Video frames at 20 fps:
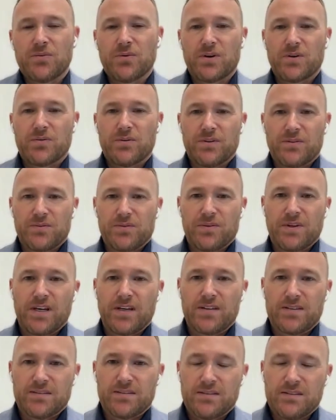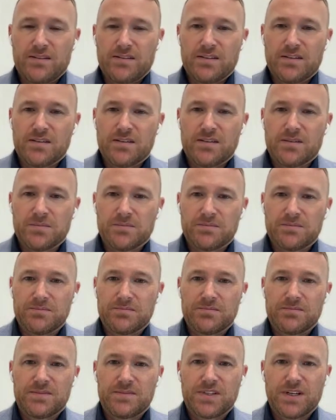We're going through that
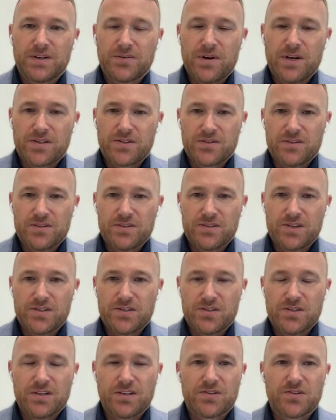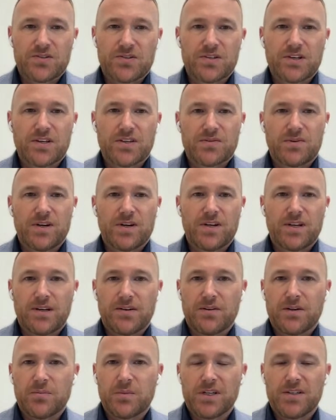tech rationalization exercise right
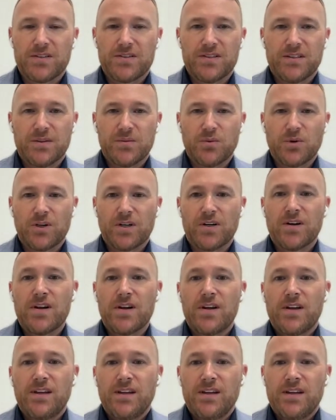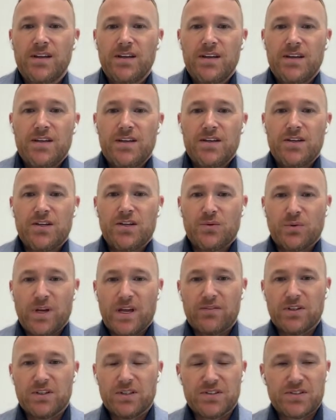now on my team, where we
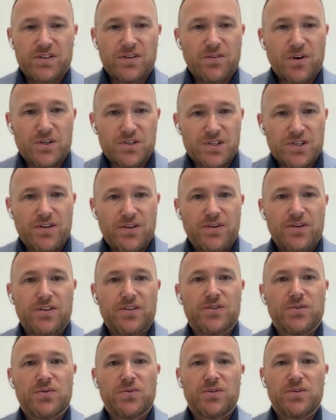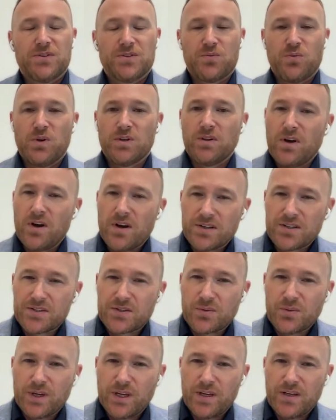have a list of our security tools. What logs
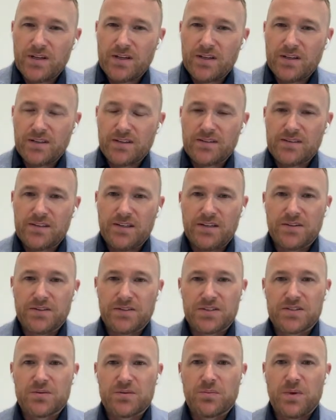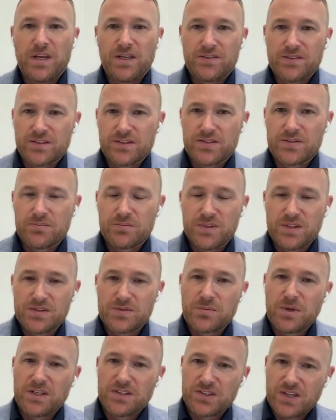are we getting? Does it
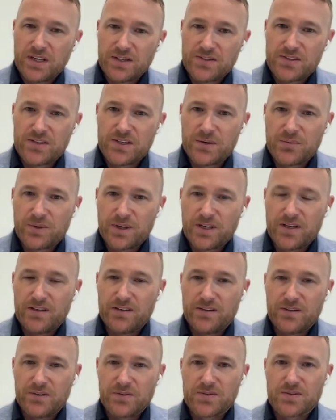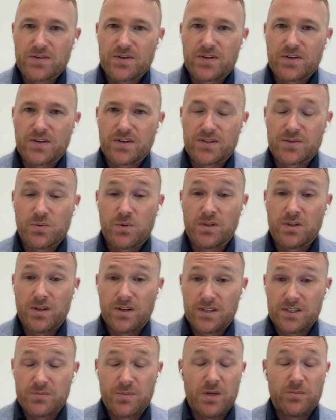make sense that we're getting those logs? What
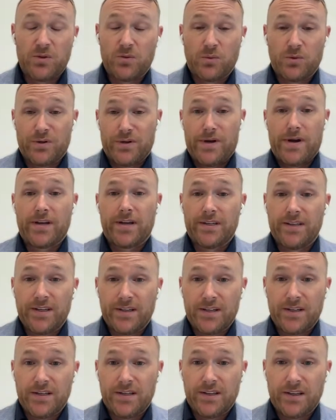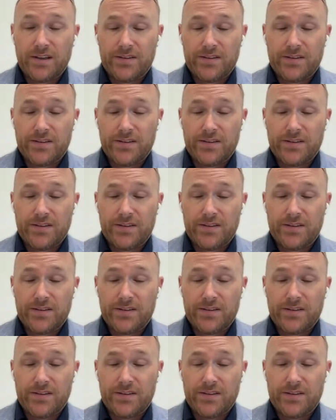logs maybe we're not getting?